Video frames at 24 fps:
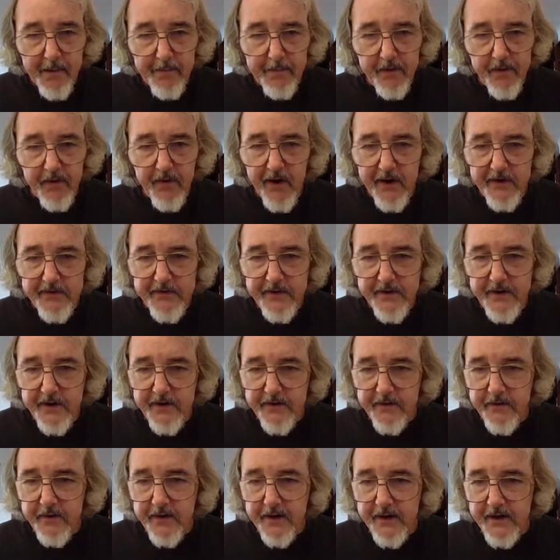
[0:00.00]
pop across the
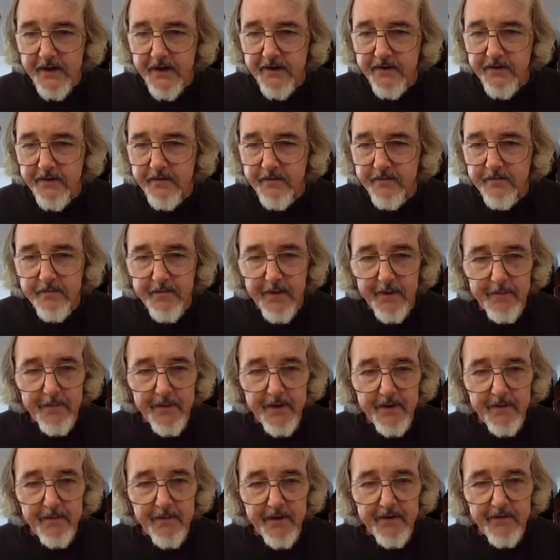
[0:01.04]
desert, I guess,
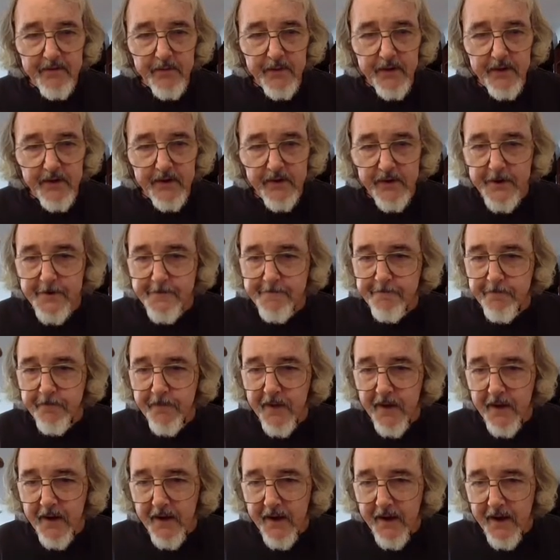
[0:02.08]
might be the best way to do it,
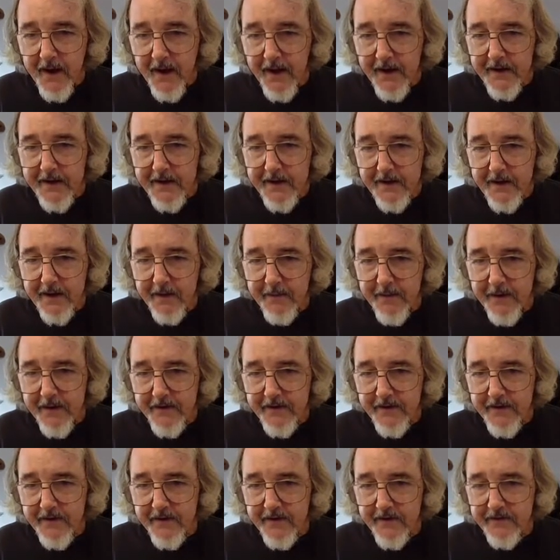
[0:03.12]
and come
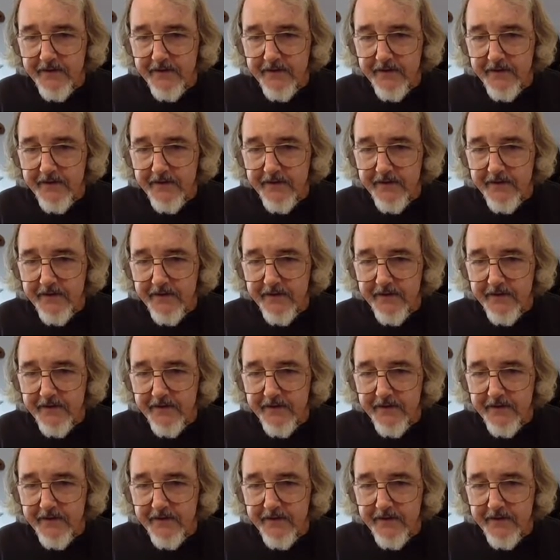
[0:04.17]
out